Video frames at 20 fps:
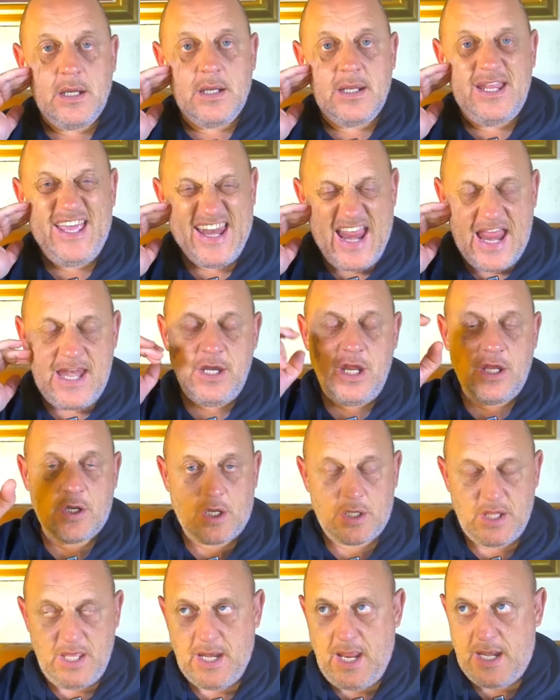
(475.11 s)
They're in
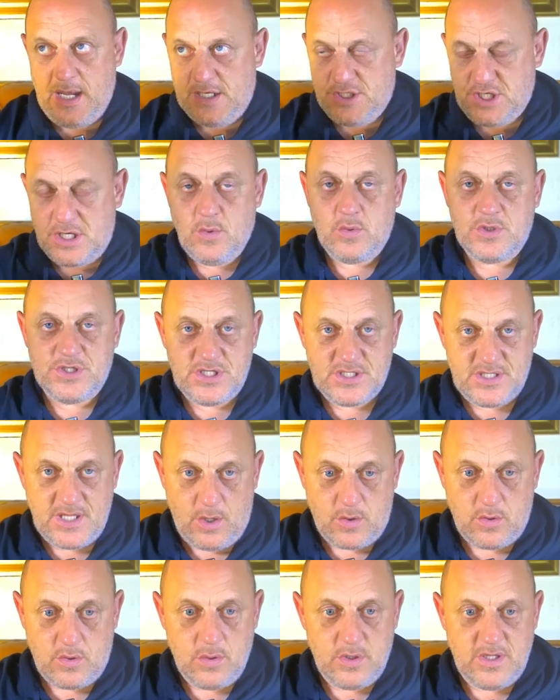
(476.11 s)
a jail just now.